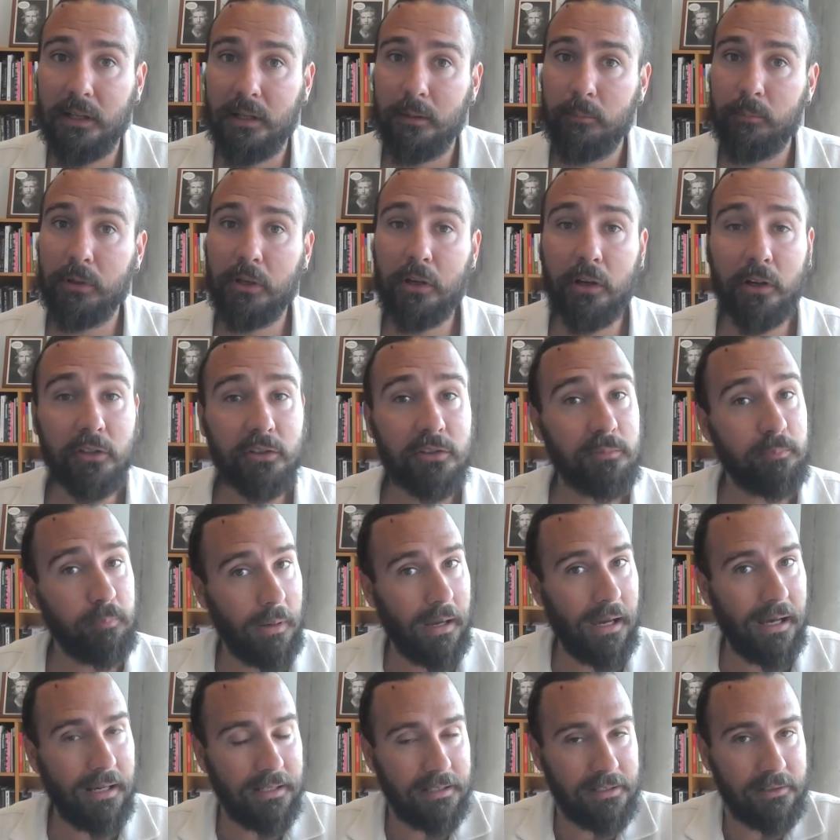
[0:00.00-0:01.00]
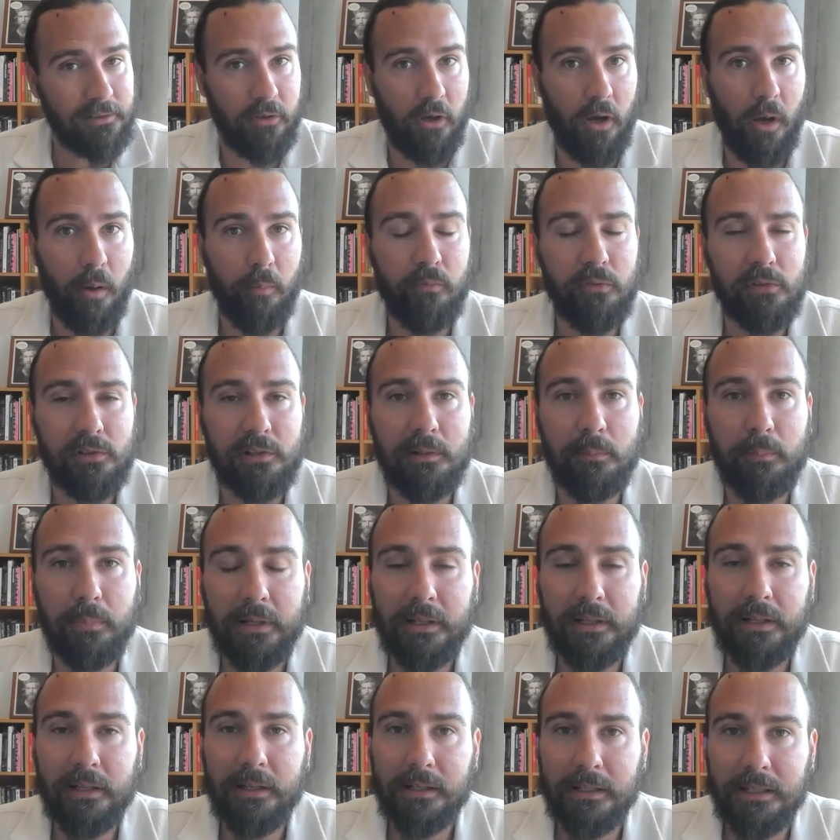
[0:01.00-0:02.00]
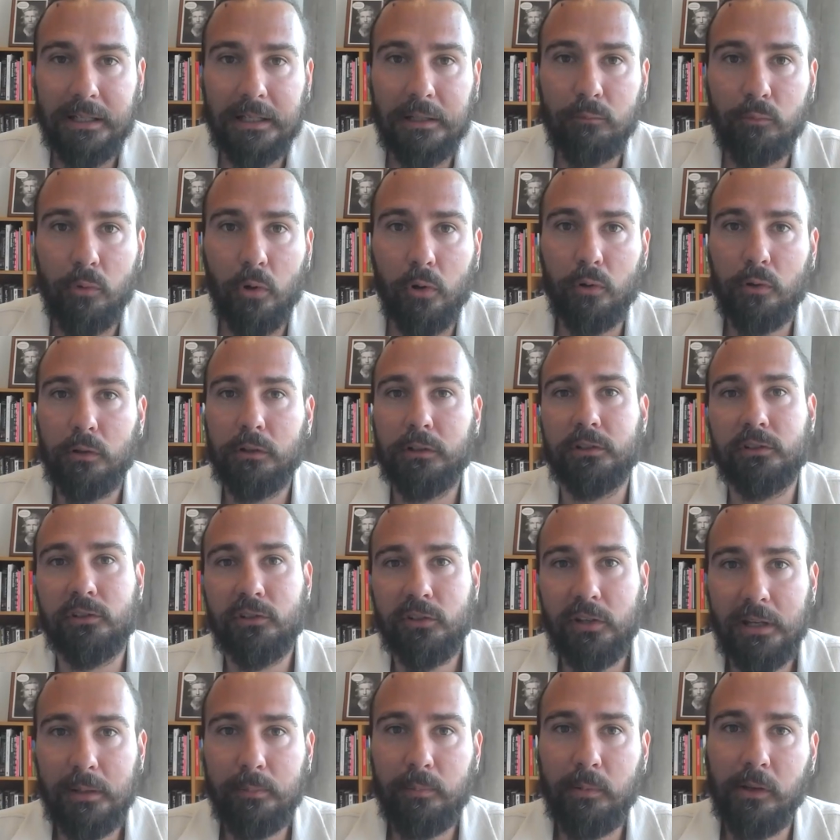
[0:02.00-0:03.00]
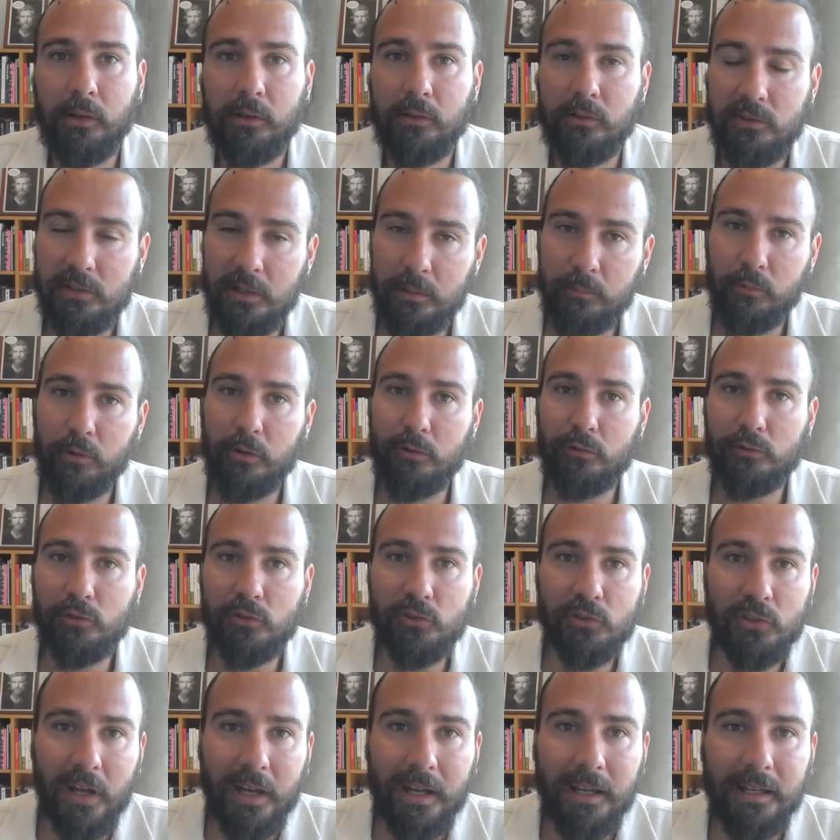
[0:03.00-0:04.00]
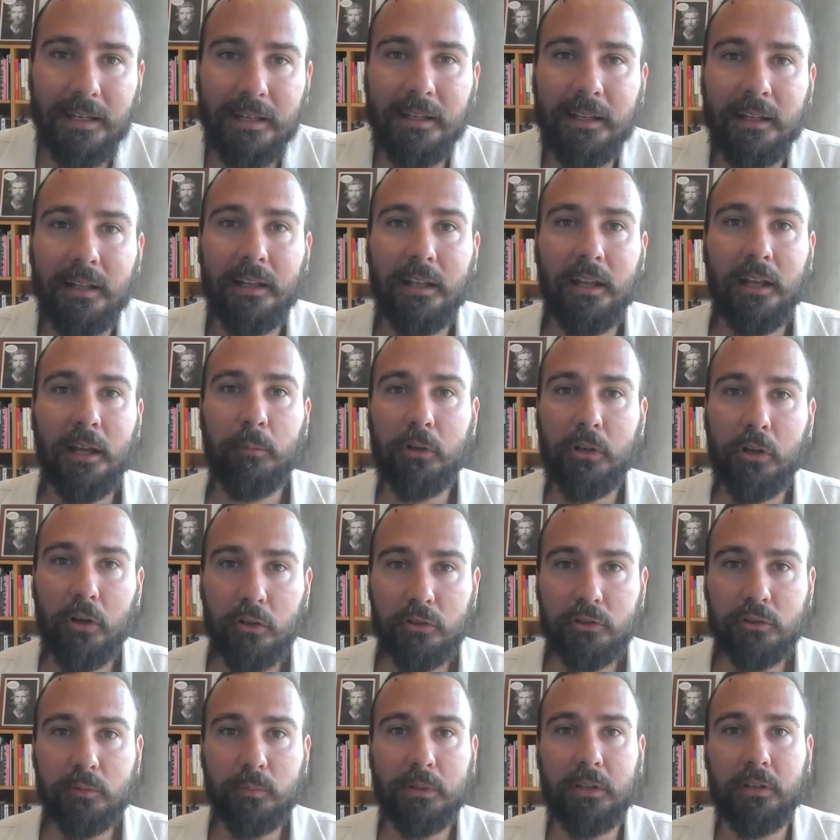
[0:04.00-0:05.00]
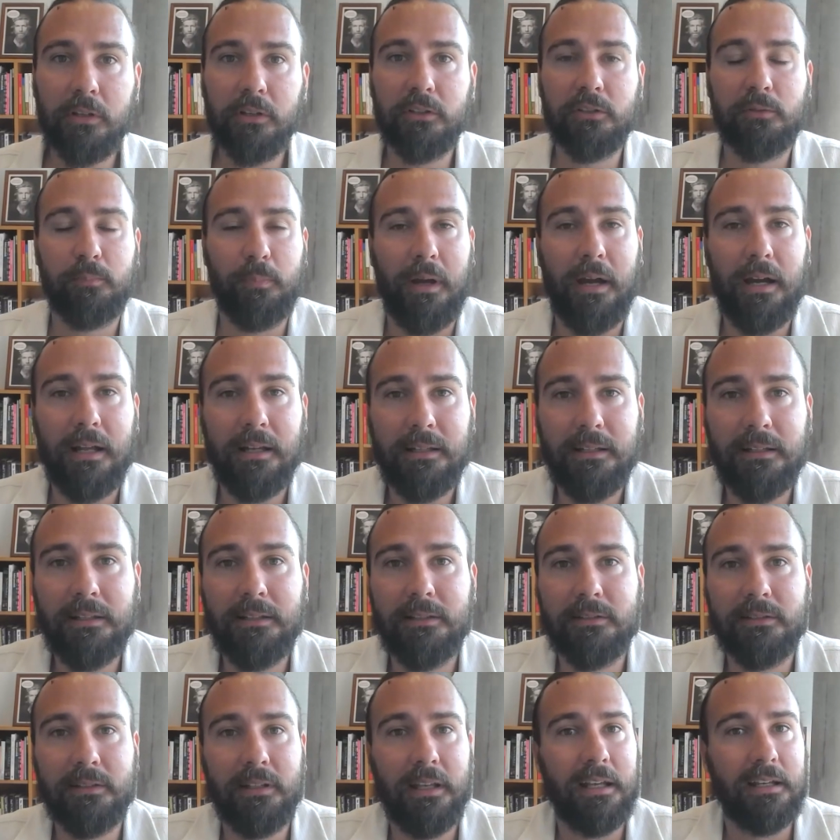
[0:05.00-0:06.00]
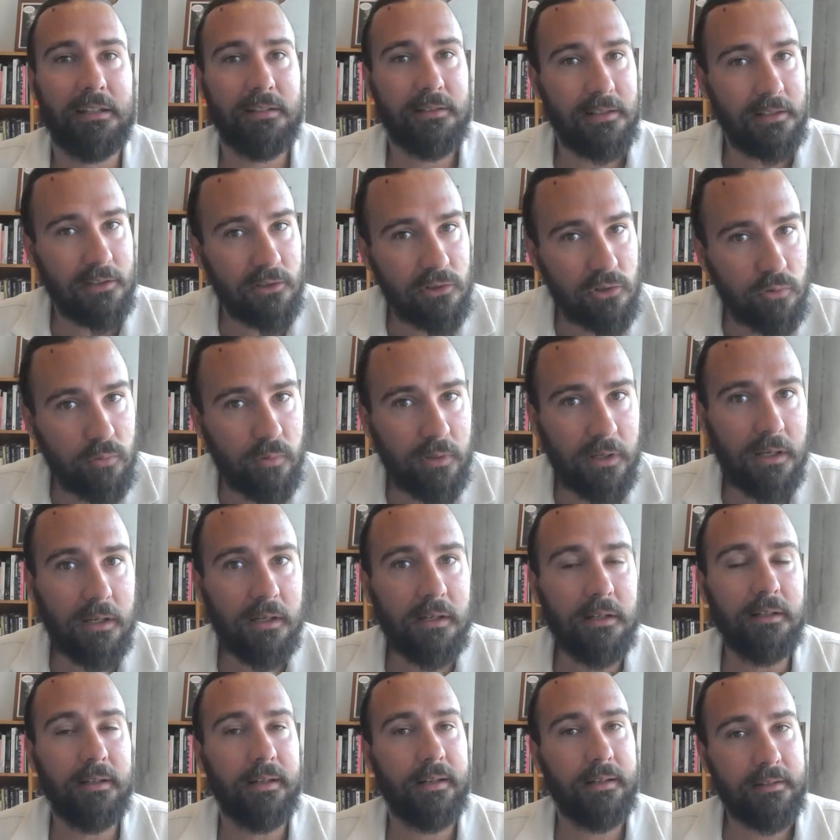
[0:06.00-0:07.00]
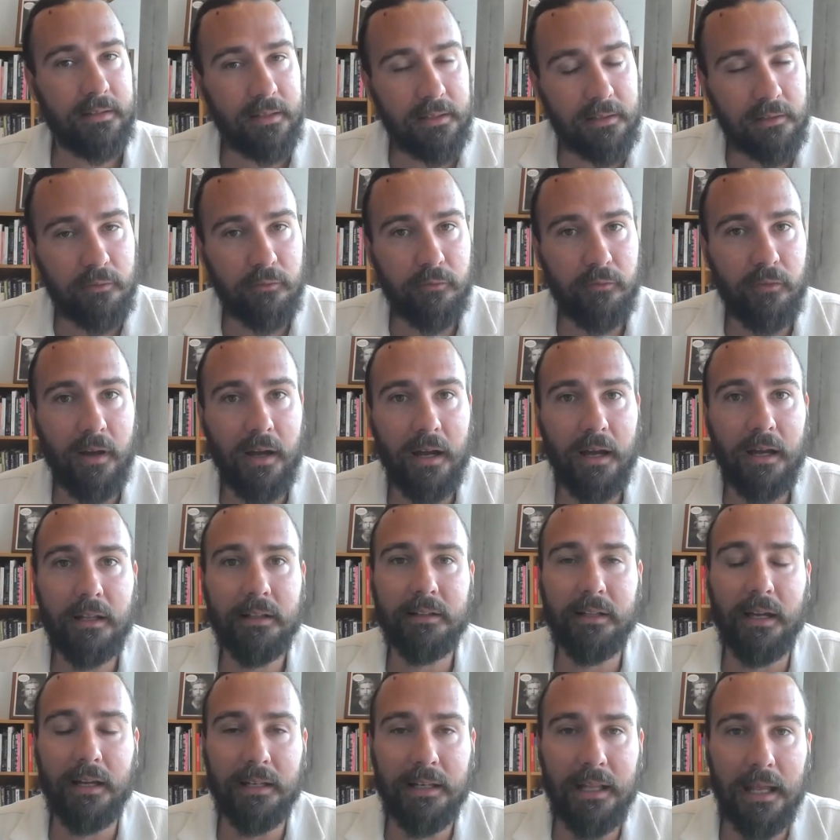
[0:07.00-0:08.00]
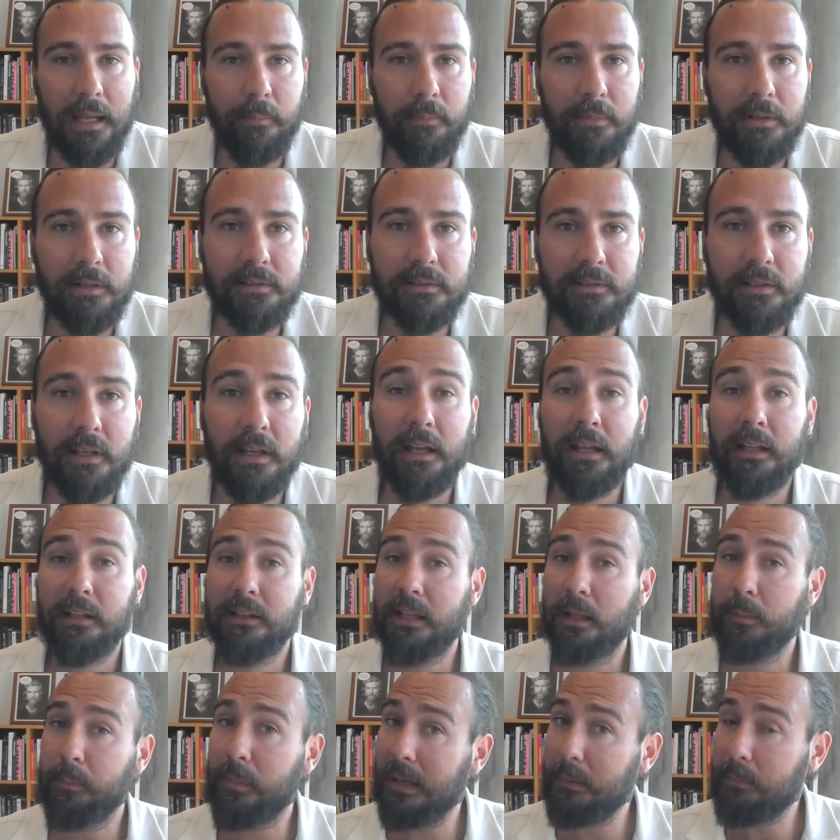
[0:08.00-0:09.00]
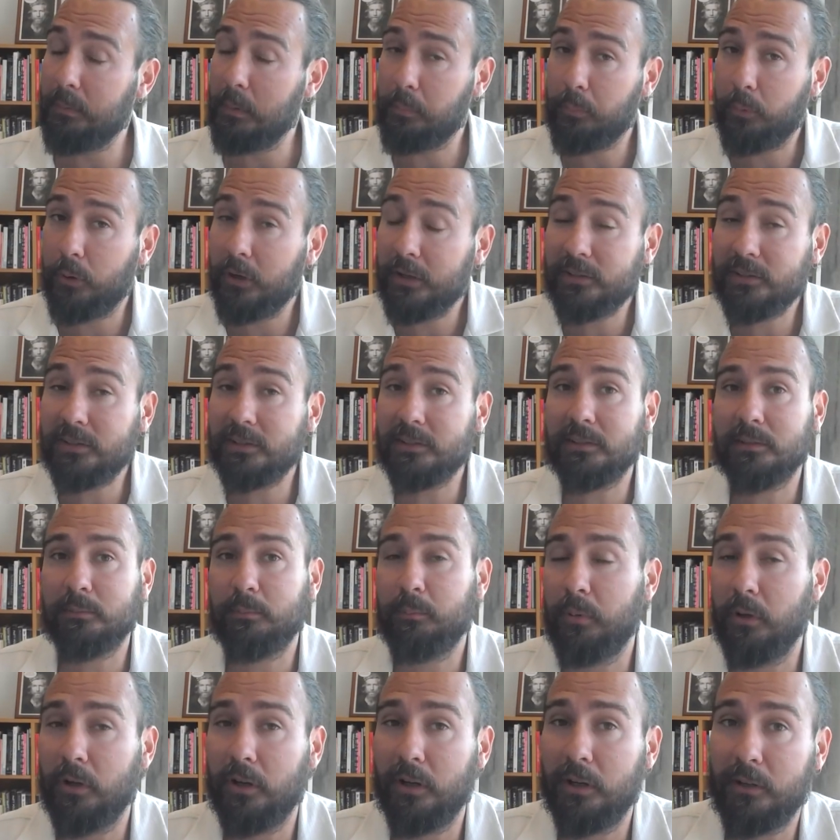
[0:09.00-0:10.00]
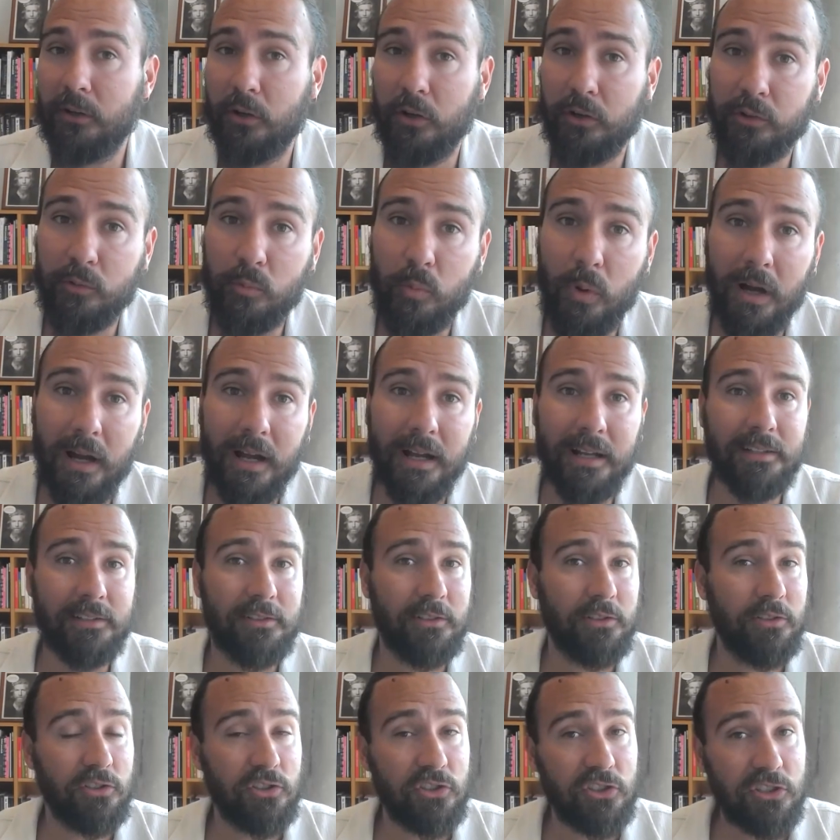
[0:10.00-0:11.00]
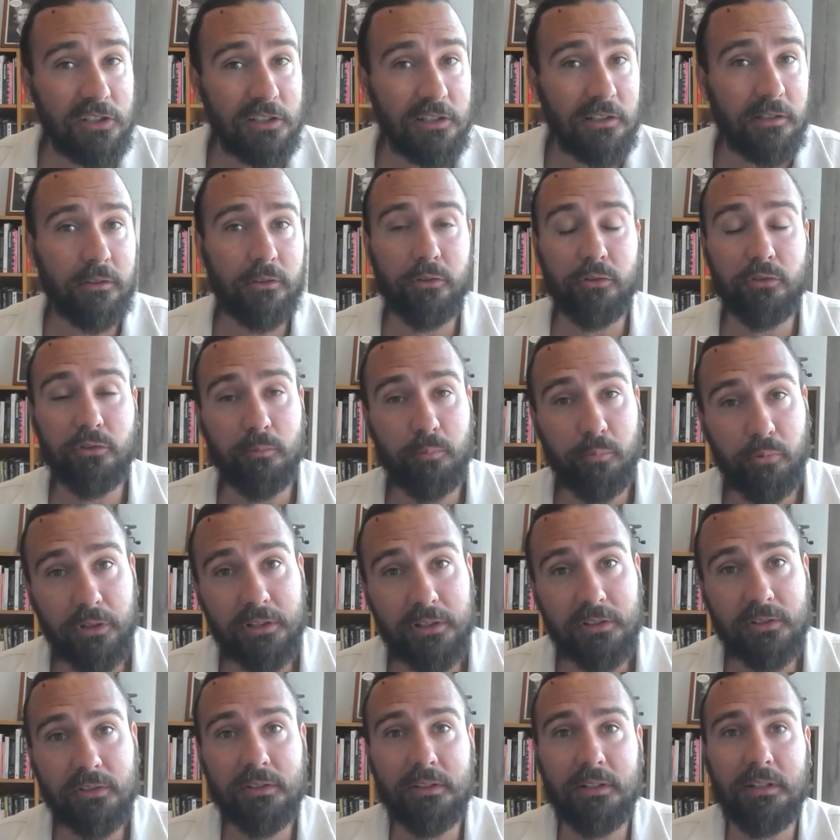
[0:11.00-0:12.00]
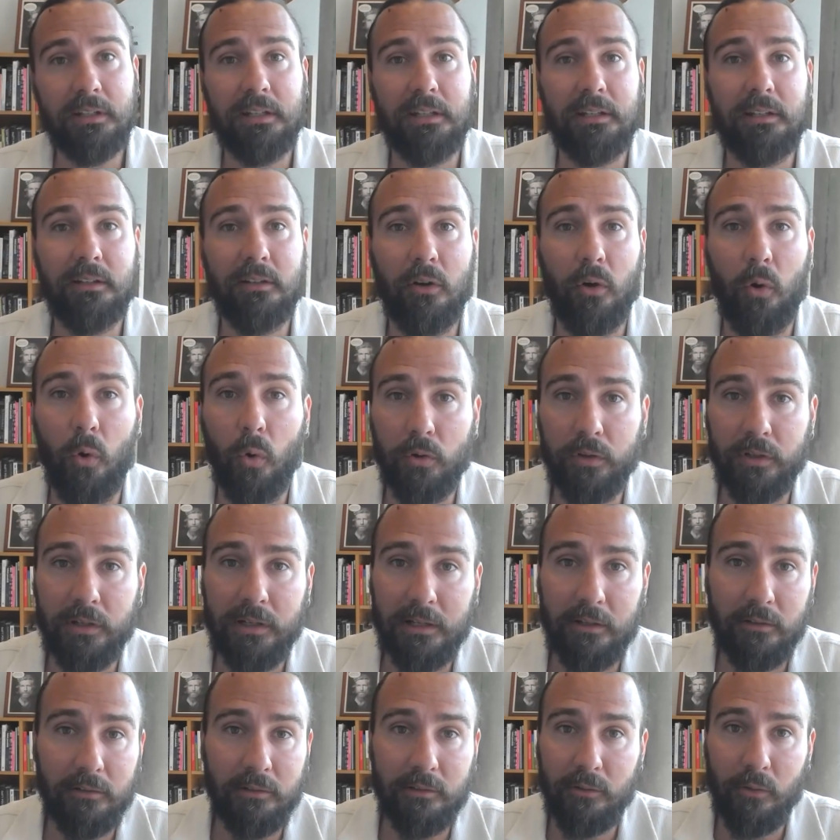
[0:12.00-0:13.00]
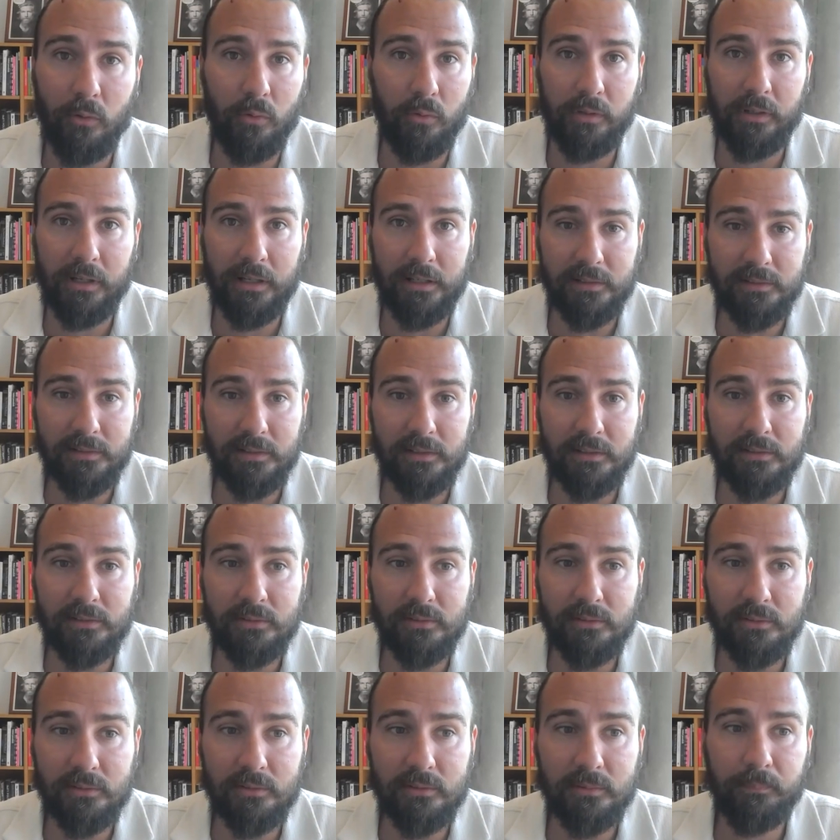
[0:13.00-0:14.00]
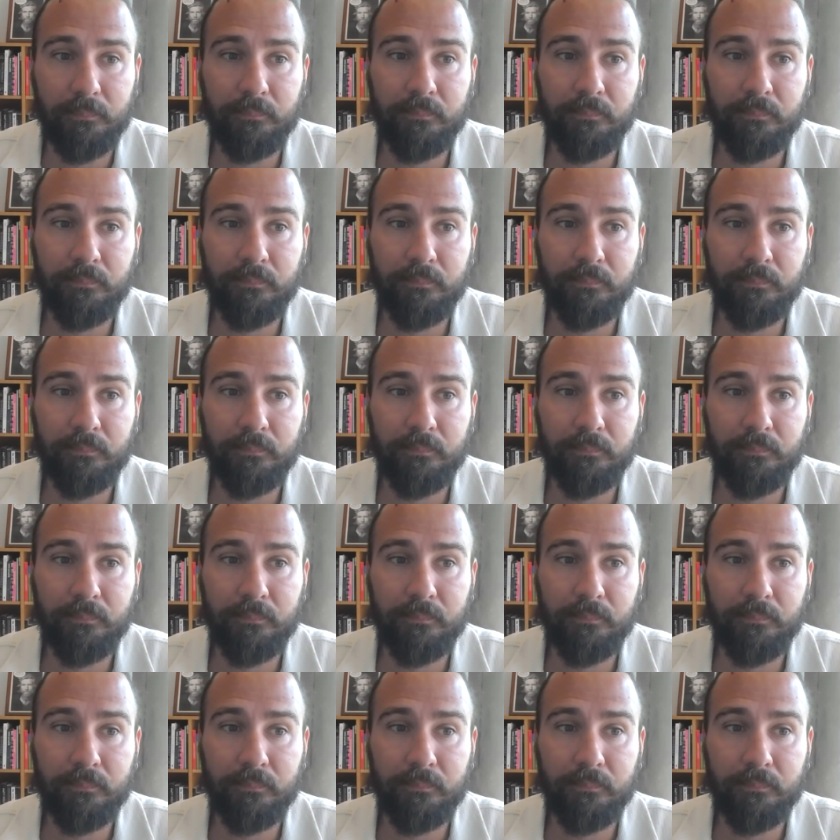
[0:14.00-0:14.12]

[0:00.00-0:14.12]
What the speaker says: because parties obviously play a key role in shaping contemporary society, but also because parties accentuate and intensify dynamics that may be present but otherwise concealed or suppressed in ordinary organizations.